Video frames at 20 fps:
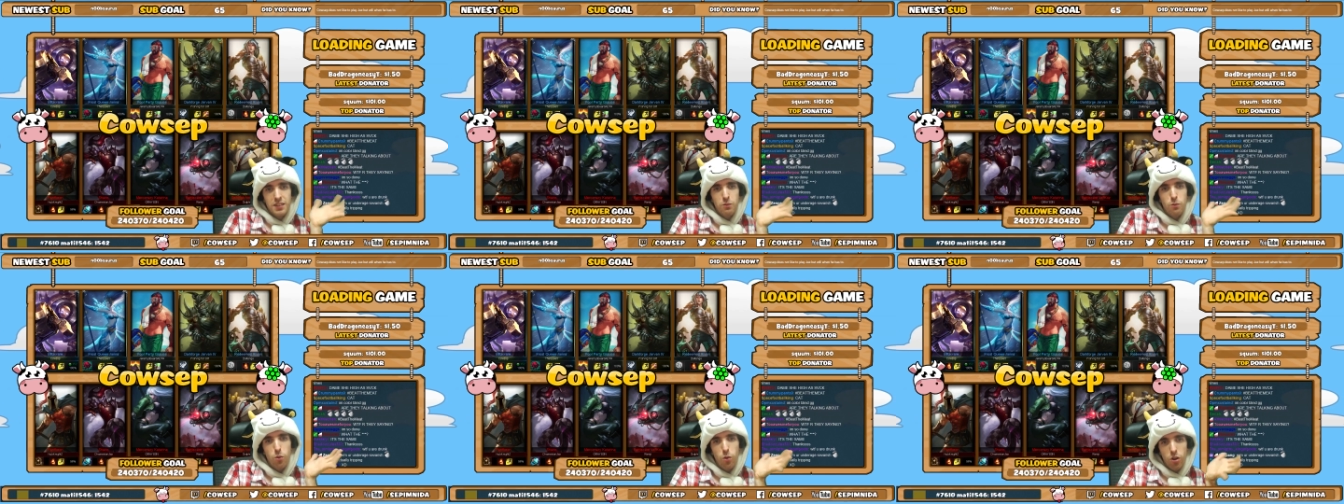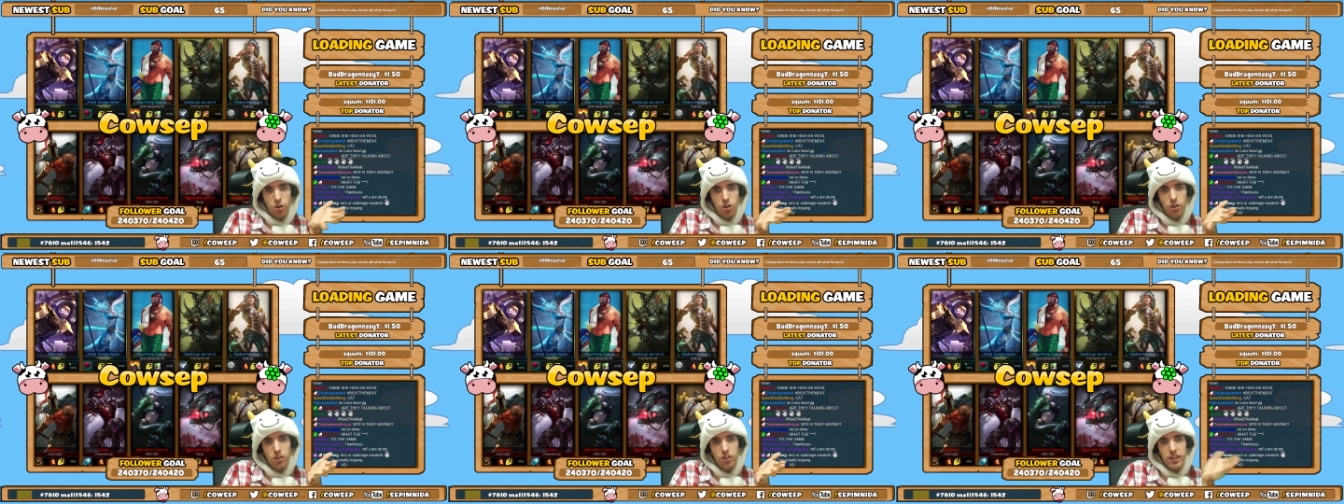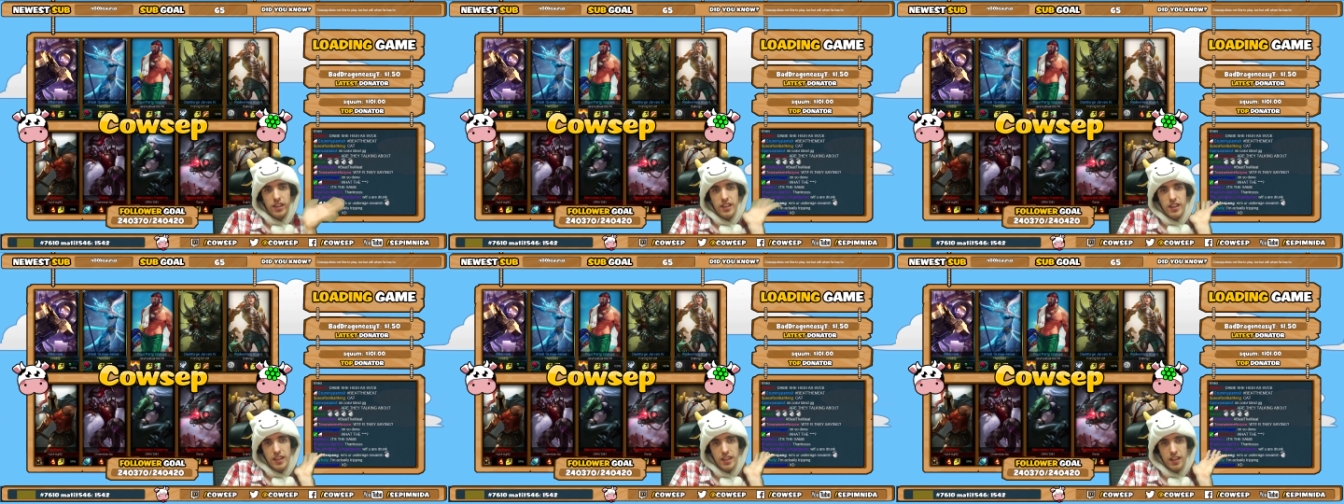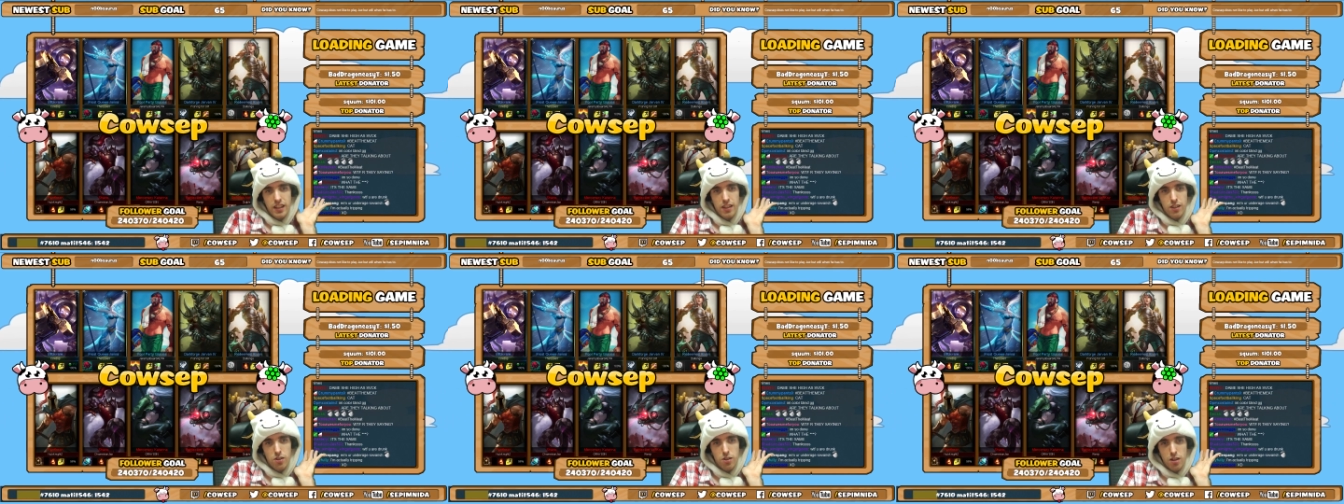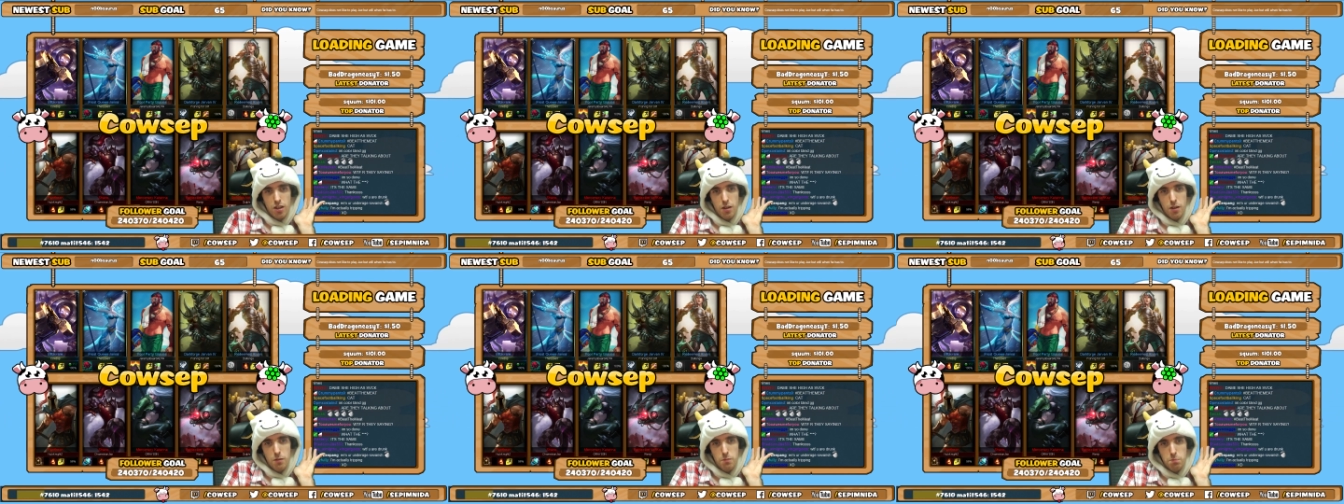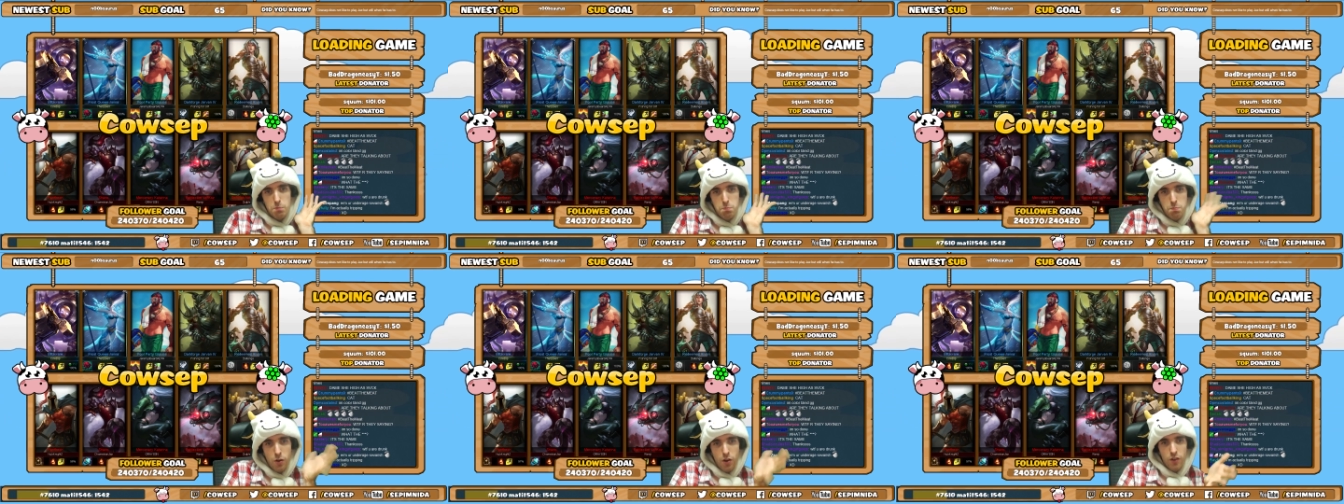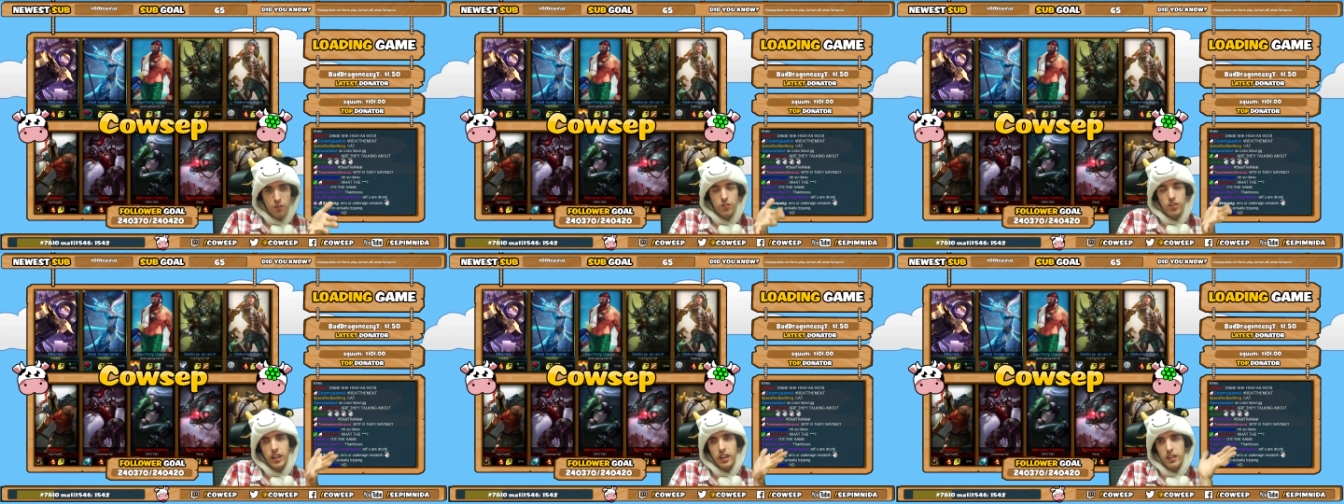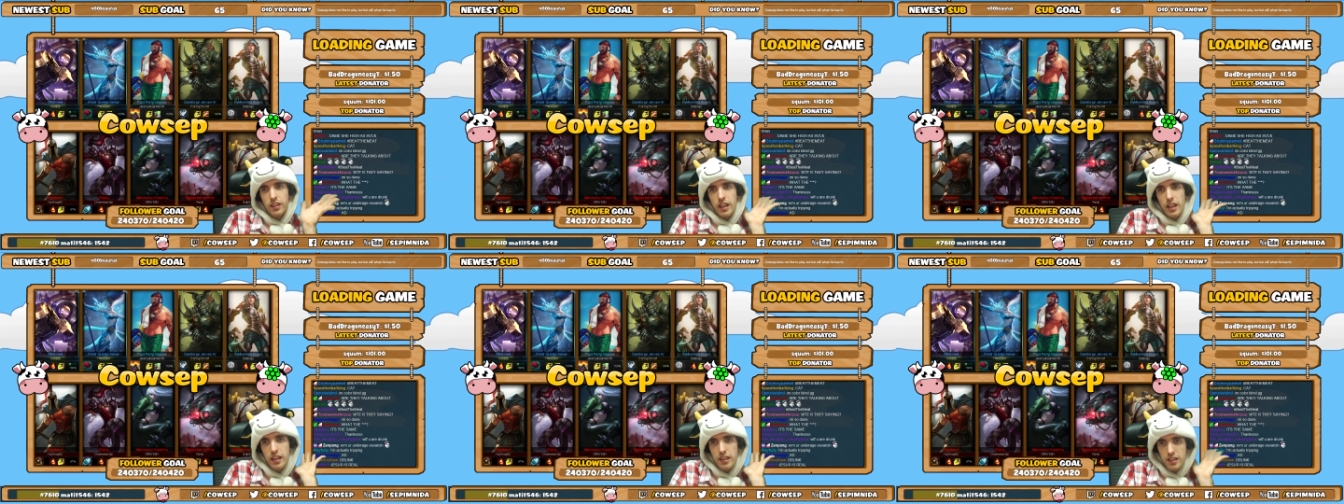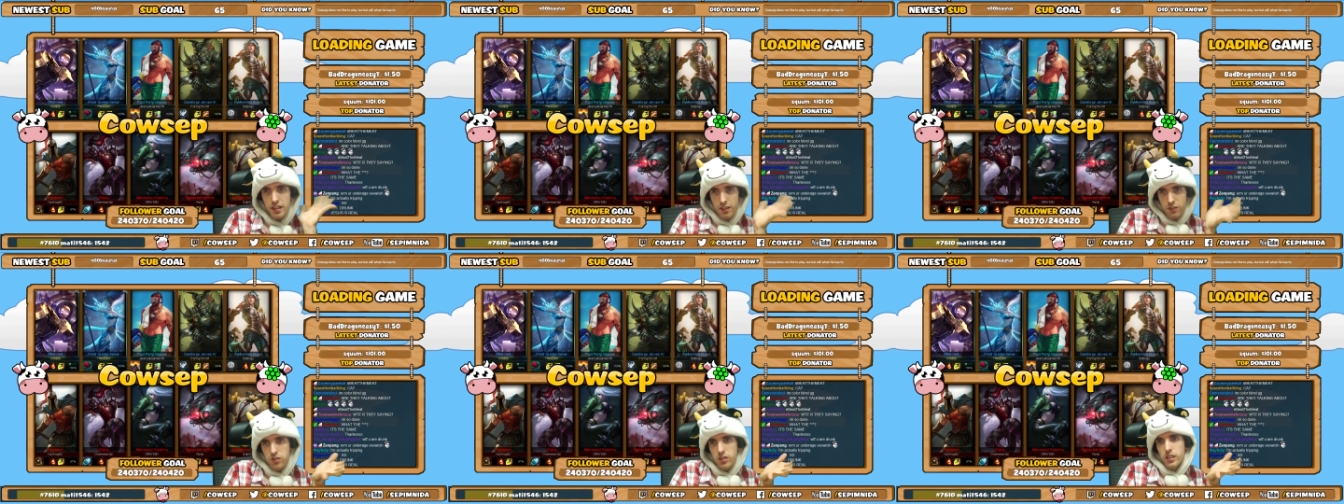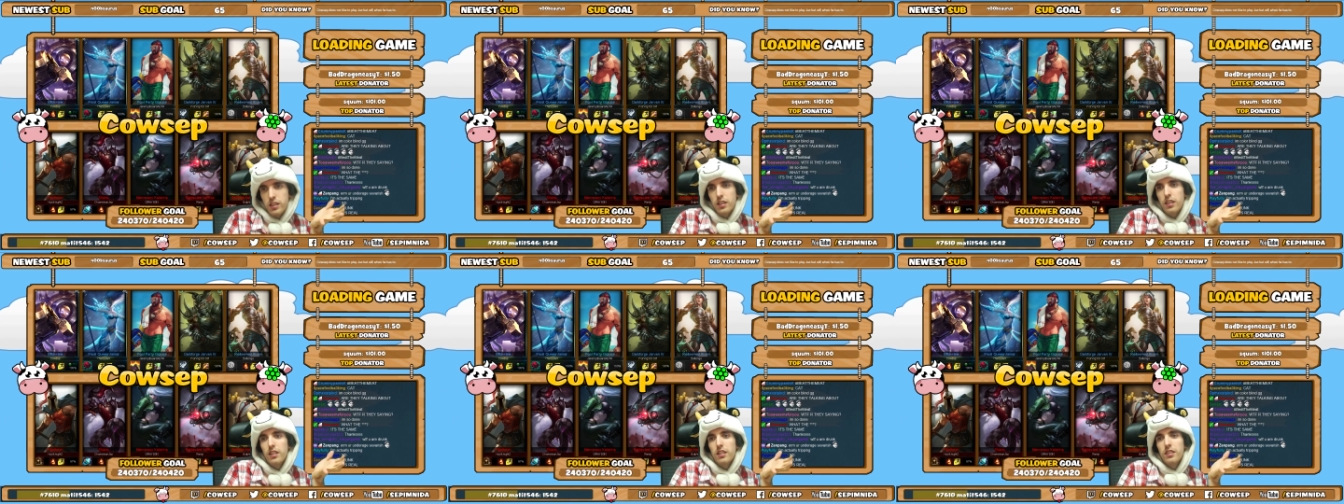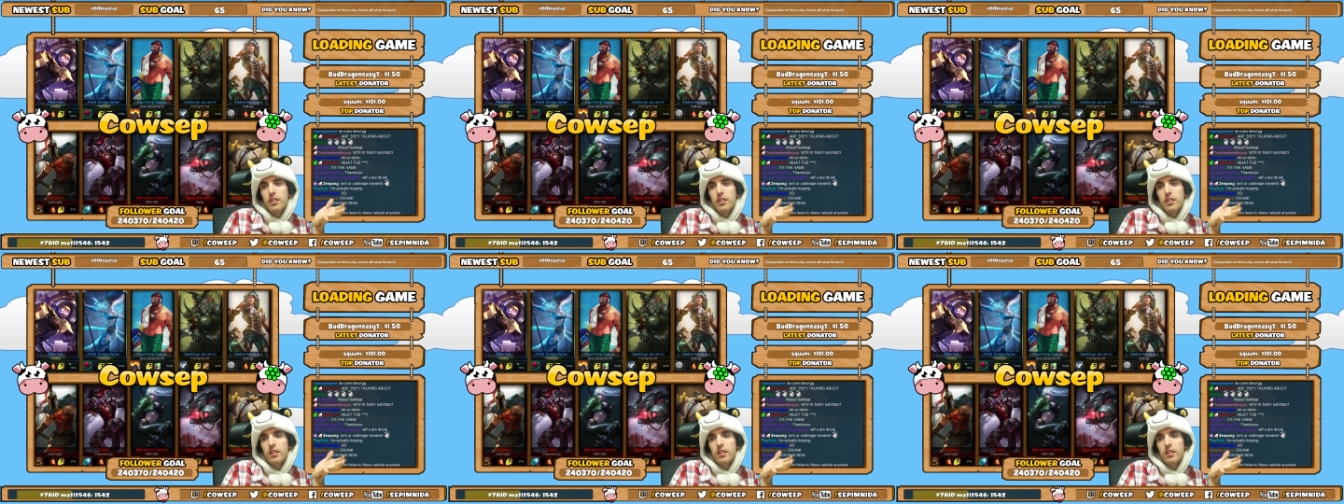world is perfect and different.